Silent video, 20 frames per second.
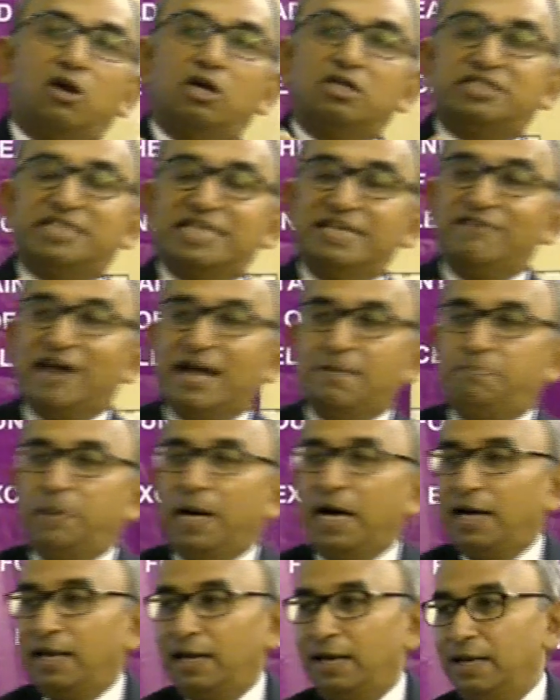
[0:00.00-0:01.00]
called C.Y.
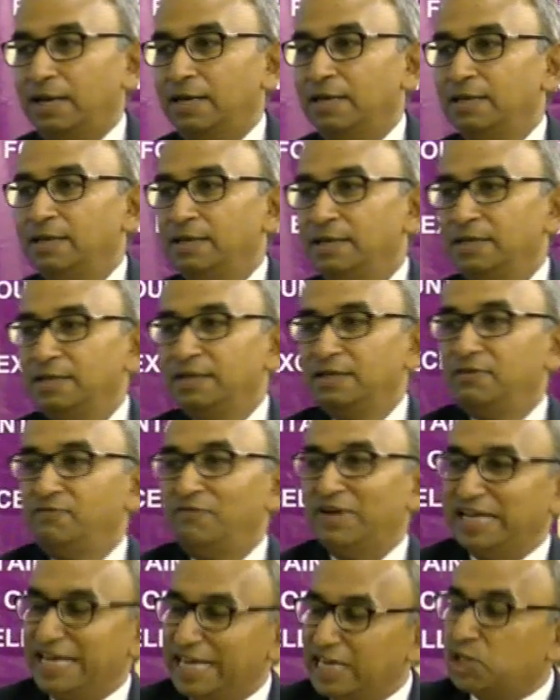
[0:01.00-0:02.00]
Pal.
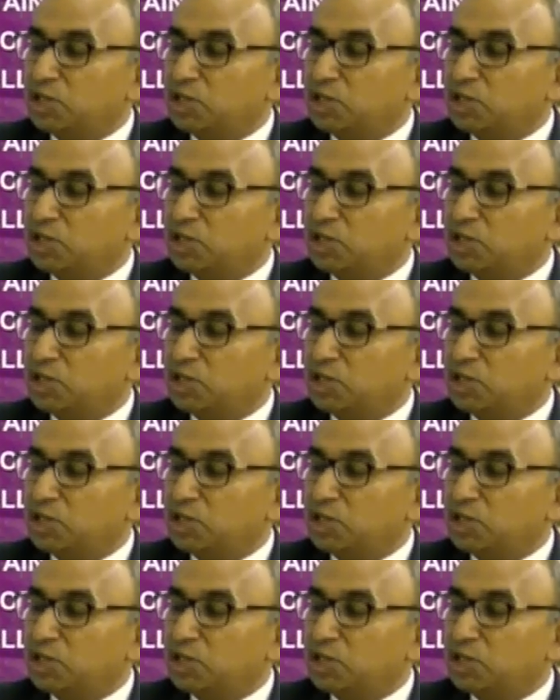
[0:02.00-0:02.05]
When he